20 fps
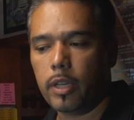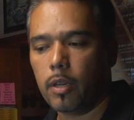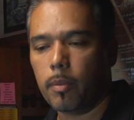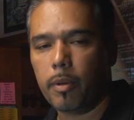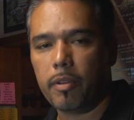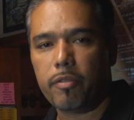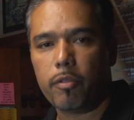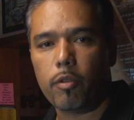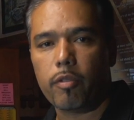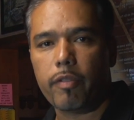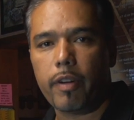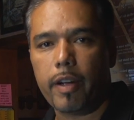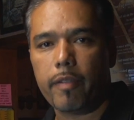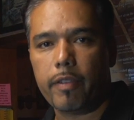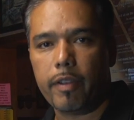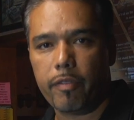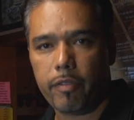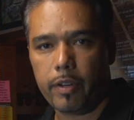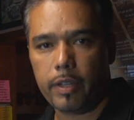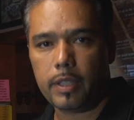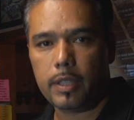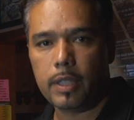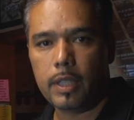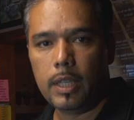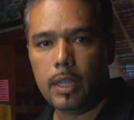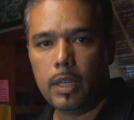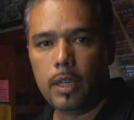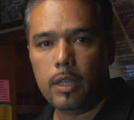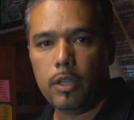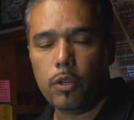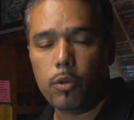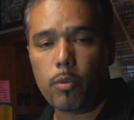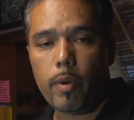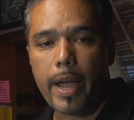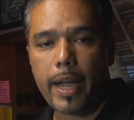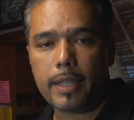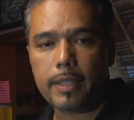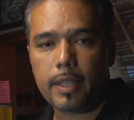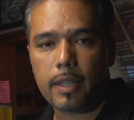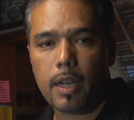about 4 or 5 different new
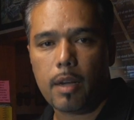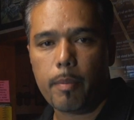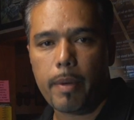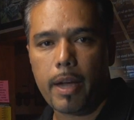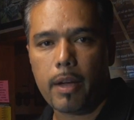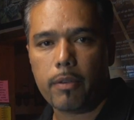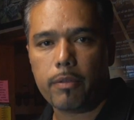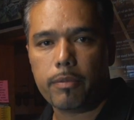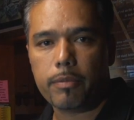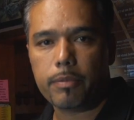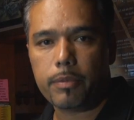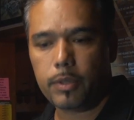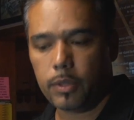racks that come out.